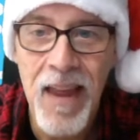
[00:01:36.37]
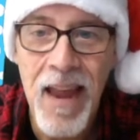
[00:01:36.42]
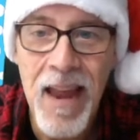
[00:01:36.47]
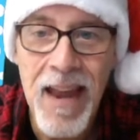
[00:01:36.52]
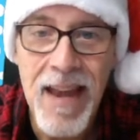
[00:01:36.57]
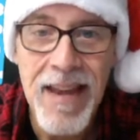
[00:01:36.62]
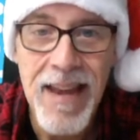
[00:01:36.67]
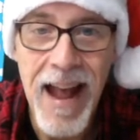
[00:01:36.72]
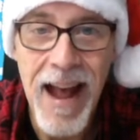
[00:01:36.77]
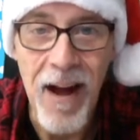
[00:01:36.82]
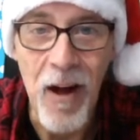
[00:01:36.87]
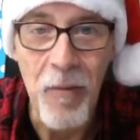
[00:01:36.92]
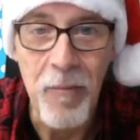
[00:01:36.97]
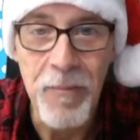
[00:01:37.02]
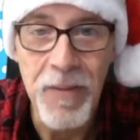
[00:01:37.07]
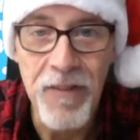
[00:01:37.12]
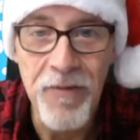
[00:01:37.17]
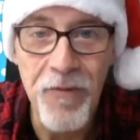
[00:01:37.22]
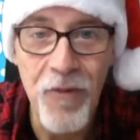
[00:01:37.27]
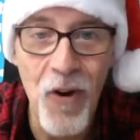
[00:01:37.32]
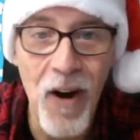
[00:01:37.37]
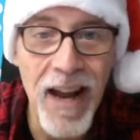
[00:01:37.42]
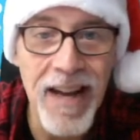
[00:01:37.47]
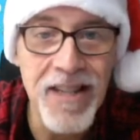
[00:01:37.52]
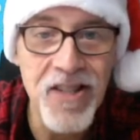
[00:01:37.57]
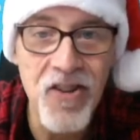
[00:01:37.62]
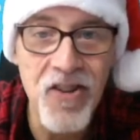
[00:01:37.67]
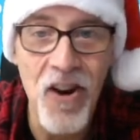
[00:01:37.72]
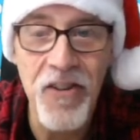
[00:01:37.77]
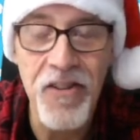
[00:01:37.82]
Now, before I
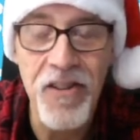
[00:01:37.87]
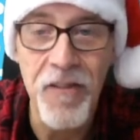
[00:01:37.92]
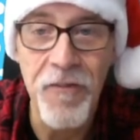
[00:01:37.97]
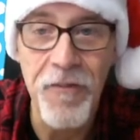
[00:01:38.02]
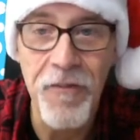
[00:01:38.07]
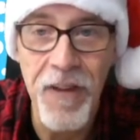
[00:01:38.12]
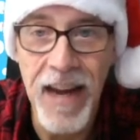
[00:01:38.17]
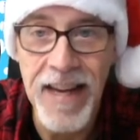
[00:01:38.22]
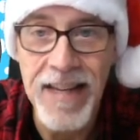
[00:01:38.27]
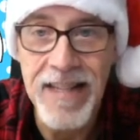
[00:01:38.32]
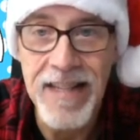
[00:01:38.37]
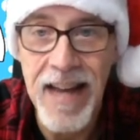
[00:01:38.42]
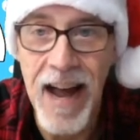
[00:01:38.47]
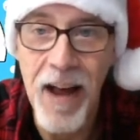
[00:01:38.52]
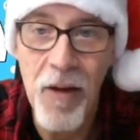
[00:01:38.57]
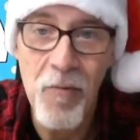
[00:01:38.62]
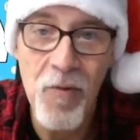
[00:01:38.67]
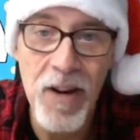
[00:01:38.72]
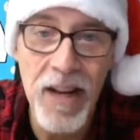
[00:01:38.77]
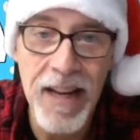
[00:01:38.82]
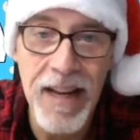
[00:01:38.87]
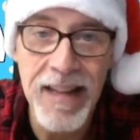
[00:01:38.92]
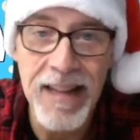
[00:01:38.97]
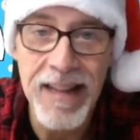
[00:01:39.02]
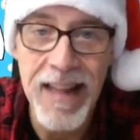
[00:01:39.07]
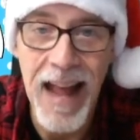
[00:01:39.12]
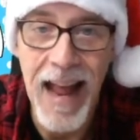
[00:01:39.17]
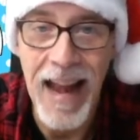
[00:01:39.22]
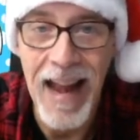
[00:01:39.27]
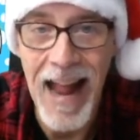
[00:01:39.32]
start the face, I want to get
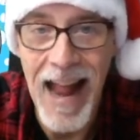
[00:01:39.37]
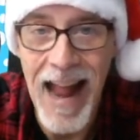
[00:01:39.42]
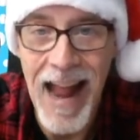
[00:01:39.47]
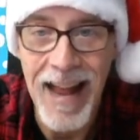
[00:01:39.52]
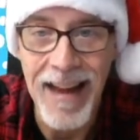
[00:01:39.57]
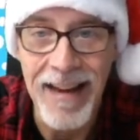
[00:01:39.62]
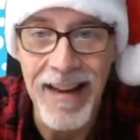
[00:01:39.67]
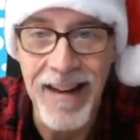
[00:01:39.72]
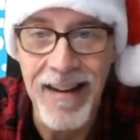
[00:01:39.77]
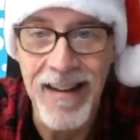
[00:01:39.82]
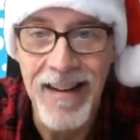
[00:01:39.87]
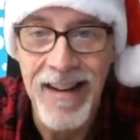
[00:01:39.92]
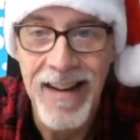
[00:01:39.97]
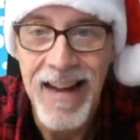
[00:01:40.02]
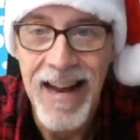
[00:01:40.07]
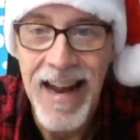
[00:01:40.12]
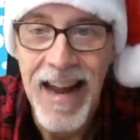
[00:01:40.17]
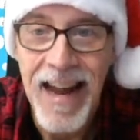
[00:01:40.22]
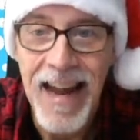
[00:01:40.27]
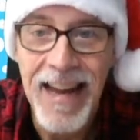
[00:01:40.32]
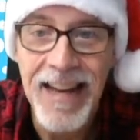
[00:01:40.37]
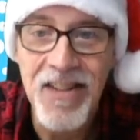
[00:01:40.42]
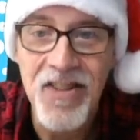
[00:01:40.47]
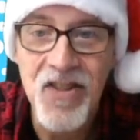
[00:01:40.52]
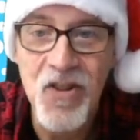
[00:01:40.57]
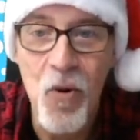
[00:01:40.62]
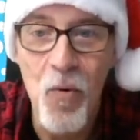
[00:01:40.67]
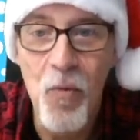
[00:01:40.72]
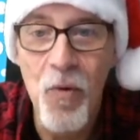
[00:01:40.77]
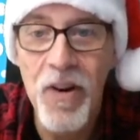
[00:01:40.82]
that hat in. And
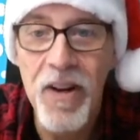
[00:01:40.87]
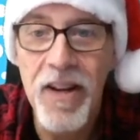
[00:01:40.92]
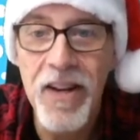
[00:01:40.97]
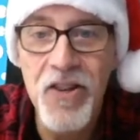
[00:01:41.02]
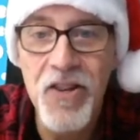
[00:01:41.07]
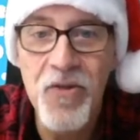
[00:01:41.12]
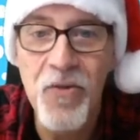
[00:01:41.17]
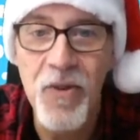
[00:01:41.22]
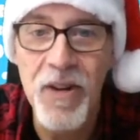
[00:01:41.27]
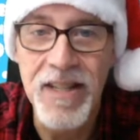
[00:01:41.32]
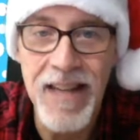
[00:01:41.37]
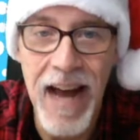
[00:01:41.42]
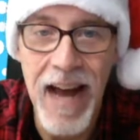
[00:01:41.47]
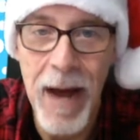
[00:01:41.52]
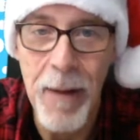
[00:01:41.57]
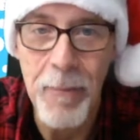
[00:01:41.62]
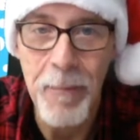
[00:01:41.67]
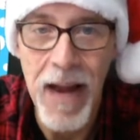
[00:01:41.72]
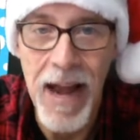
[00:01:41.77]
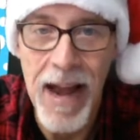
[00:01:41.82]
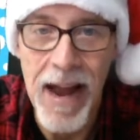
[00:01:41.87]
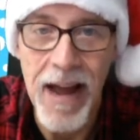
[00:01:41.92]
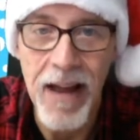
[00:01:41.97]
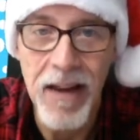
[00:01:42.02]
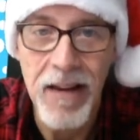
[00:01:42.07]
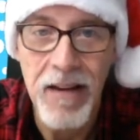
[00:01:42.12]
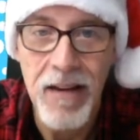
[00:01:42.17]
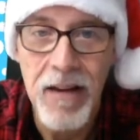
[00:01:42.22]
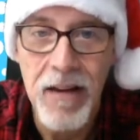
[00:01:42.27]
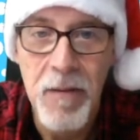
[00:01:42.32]
so we're going to do a top hat,
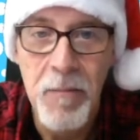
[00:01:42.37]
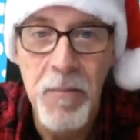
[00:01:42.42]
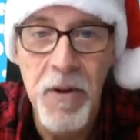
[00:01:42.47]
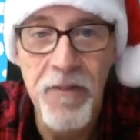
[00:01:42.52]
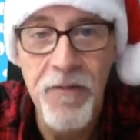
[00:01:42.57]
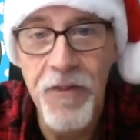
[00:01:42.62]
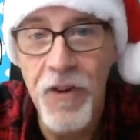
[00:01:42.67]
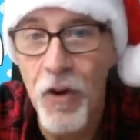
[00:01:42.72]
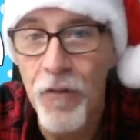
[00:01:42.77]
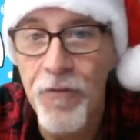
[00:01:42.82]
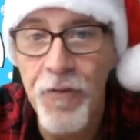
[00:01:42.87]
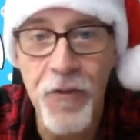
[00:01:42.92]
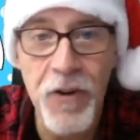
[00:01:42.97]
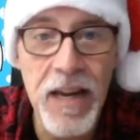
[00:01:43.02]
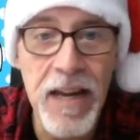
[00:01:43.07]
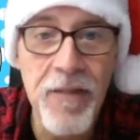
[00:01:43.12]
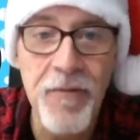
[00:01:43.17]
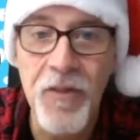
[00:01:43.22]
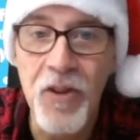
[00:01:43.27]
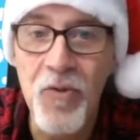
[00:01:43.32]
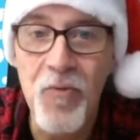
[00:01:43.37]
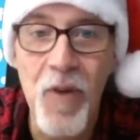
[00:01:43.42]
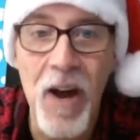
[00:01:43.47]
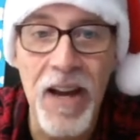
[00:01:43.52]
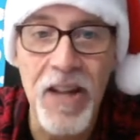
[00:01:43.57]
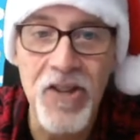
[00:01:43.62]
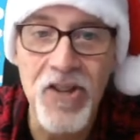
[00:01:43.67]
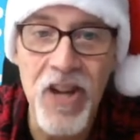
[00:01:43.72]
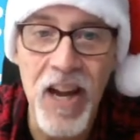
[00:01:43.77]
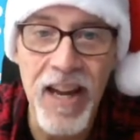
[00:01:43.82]
but feel free if you want
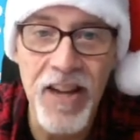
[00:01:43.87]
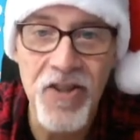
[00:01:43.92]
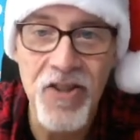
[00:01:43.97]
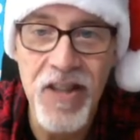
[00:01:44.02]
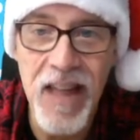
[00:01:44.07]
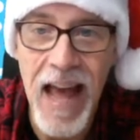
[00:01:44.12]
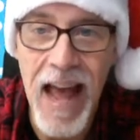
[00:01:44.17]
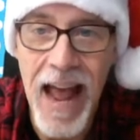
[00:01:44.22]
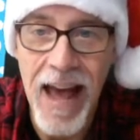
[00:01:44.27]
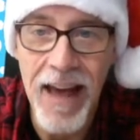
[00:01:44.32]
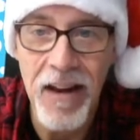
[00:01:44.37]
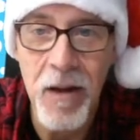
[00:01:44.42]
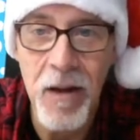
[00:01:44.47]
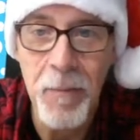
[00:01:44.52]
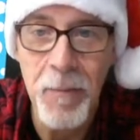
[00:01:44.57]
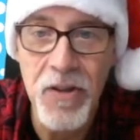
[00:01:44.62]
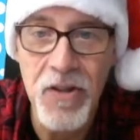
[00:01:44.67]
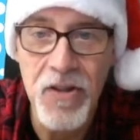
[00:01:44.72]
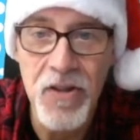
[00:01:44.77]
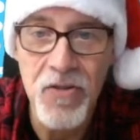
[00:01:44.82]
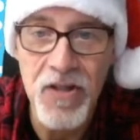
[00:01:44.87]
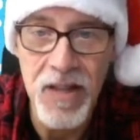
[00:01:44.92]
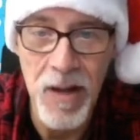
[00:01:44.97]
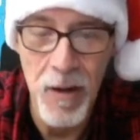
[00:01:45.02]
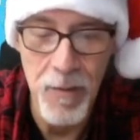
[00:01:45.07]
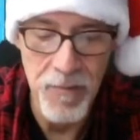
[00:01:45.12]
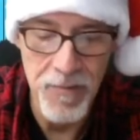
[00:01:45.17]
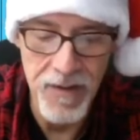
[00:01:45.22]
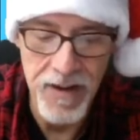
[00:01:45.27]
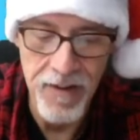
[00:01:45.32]
to change the hat up and do
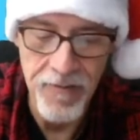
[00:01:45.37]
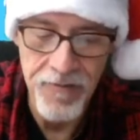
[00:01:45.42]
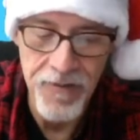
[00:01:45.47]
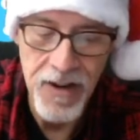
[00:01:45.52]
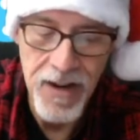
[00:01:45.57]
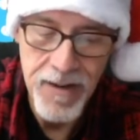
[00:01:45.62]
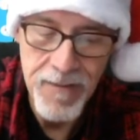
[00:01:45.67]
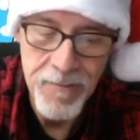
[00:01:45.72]
something different.